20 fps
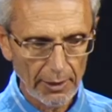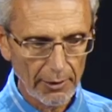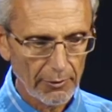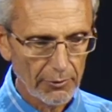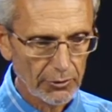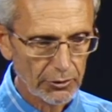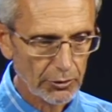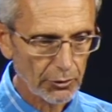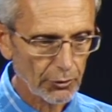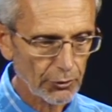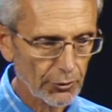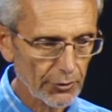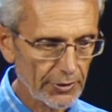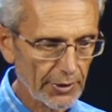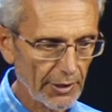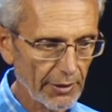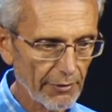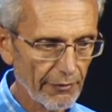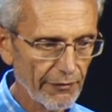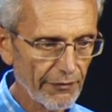So those are
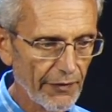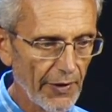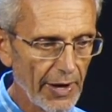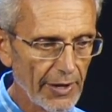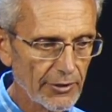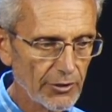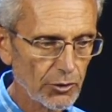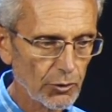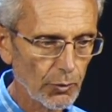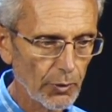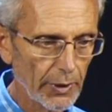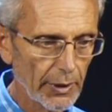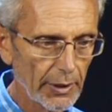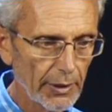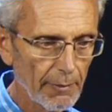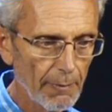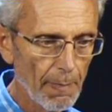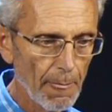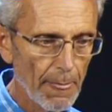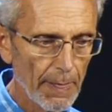the fast way
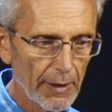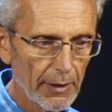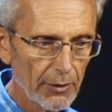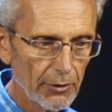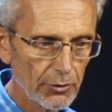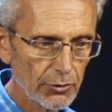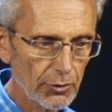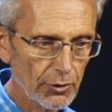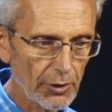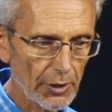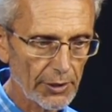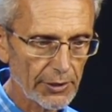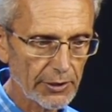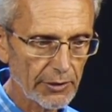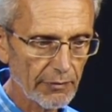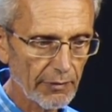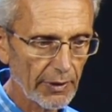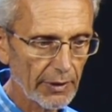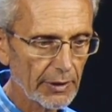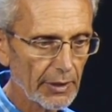to
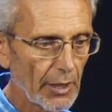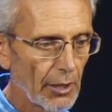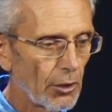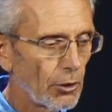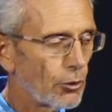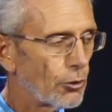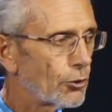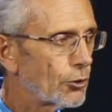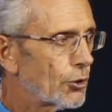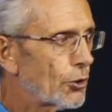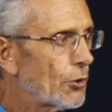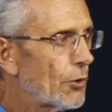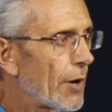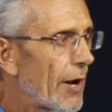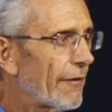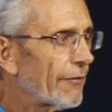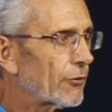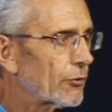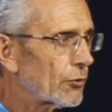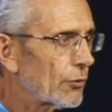cultivate. You
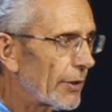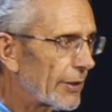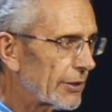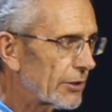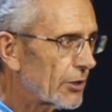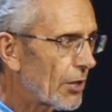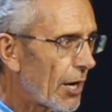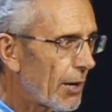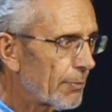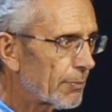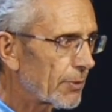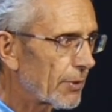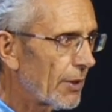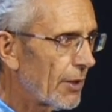have to adopt